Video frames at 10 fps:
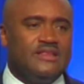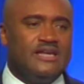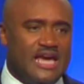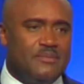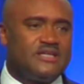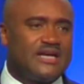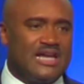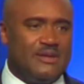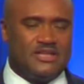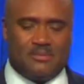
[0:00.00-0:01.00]
the name it and
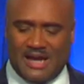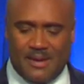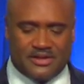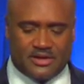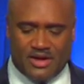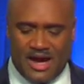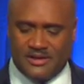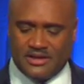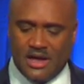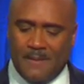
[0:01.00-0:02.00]
claim it, the blab it and grab
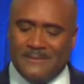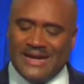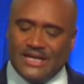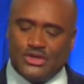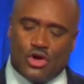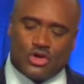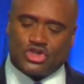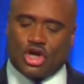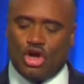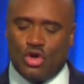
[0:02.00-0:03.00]
it, many doors
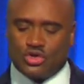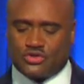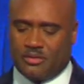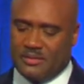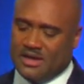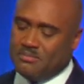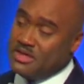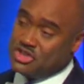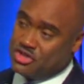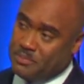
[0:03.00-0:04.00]
closed for me in
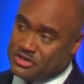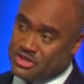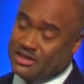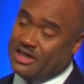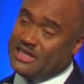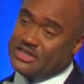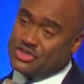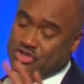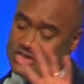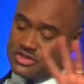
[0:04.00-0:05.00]
ministry, particularly in
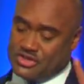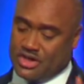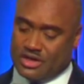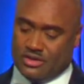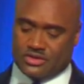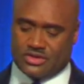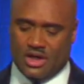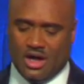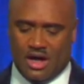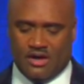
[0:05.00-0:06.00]
certain circles
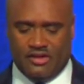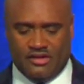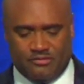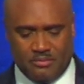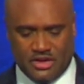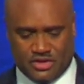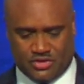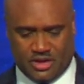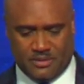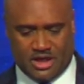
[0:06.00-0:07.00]
of
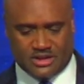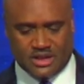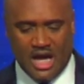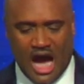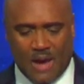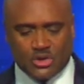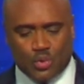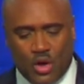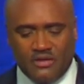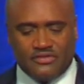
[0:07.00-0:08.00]
ministry, because I was
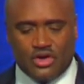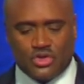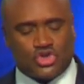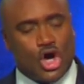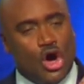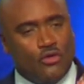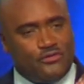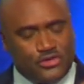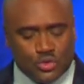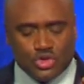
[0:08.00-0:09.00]
one of those
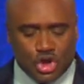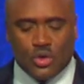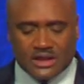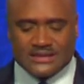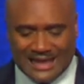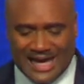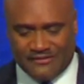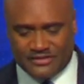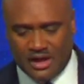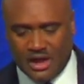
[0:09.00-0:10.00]
few jokers
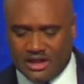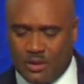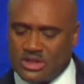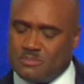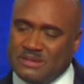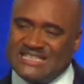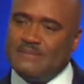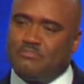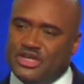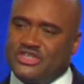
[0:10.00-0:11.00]
left that was busy
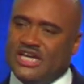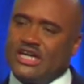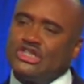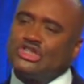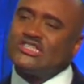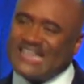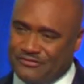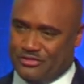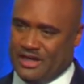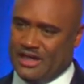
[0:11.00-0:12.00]
preaching
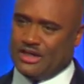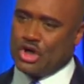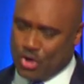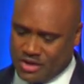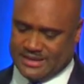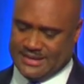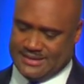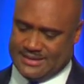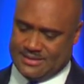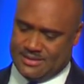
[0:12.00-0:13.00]
suffering and
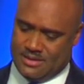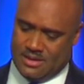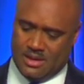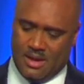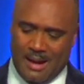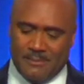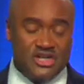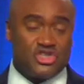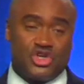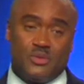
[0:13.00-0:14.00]
crosses. My
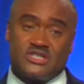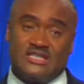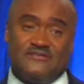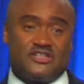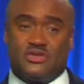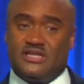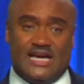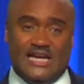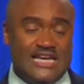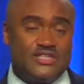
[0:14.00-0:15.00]
ministry was never to the
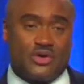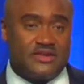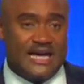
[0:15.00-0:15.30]
elites or the